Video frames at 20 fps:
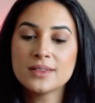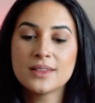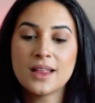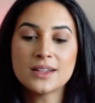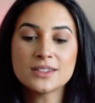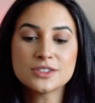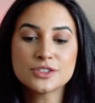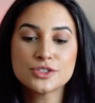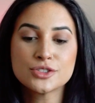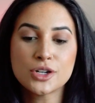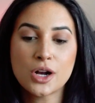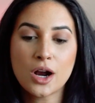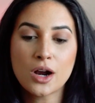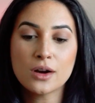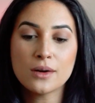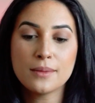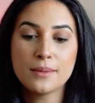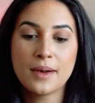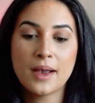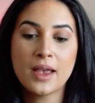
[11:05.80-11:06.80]
let's
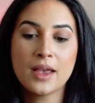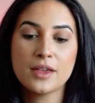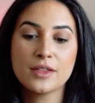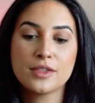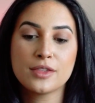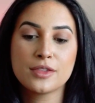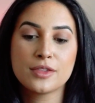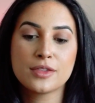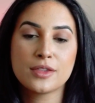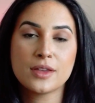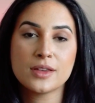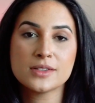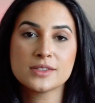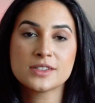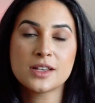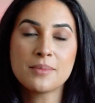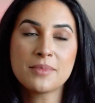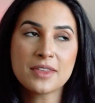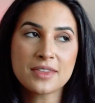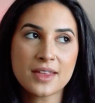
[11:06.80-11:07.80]
start with
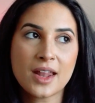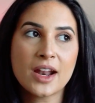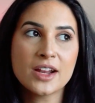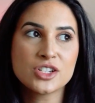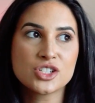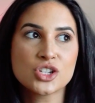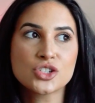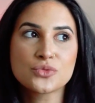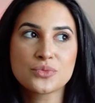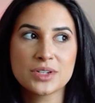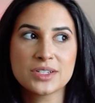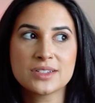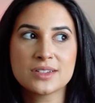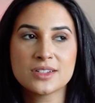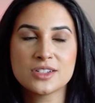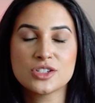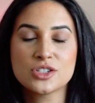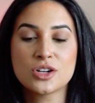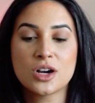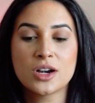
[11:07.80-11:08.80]
something that I just
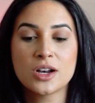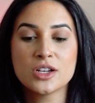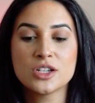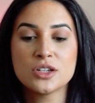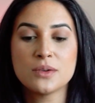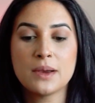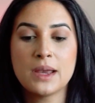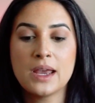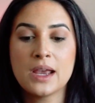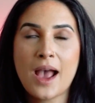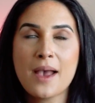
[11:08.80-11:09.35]
recently started doing.